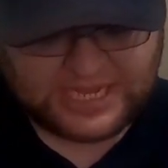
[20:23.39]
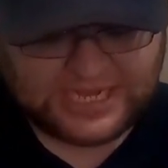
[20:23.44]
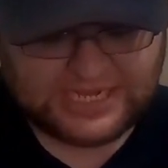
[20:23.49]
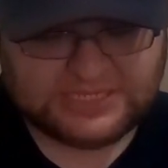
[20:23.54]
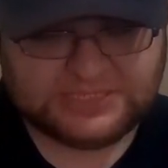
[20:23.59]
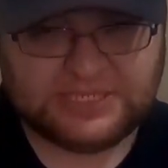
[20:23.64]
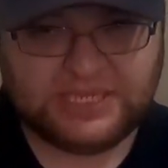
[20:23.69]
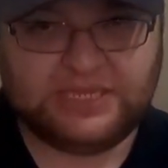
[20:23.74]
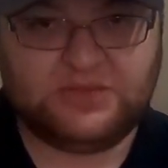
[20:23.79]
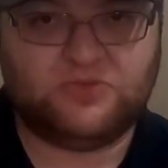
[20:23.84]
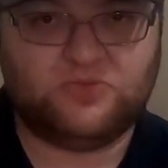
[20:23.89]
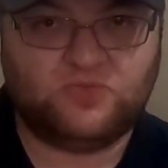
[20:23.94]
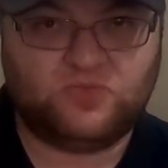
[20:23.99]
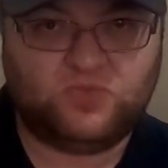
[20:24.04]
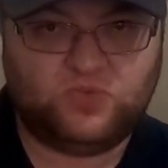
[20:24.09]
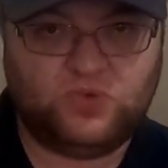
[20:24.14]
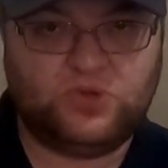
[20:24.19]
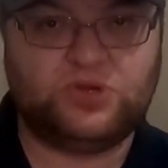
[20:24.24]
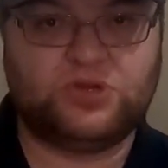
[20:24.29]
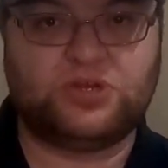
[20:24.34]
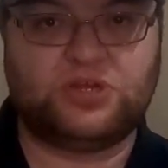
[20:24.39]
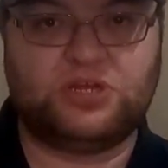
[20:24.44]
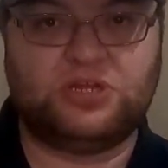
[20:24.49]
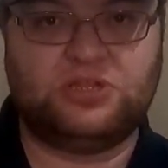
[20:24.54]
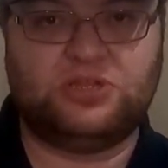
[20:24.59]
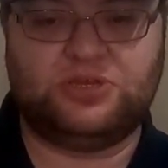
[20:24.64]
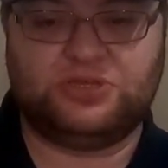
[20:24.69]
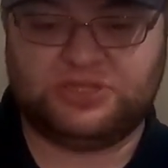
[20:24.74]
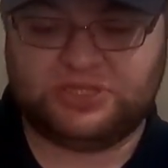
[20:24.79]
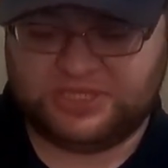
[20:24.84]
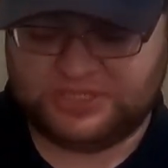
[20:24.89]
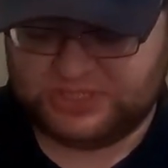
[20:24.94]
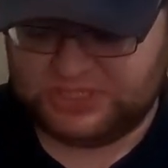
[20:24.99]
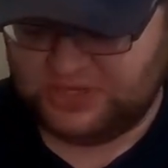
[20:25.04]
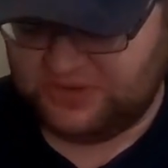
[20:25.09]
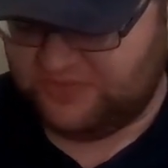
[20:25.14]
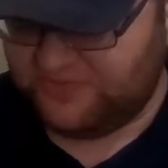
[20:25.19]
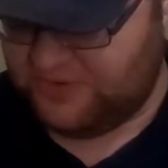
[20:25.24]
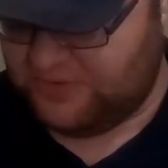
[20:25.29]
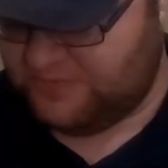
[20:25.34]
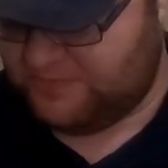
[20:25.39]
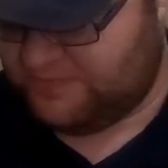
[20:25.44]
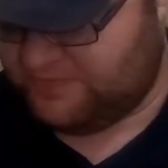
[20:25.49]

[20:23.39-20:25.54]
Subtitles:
was like, we're gonna look this over.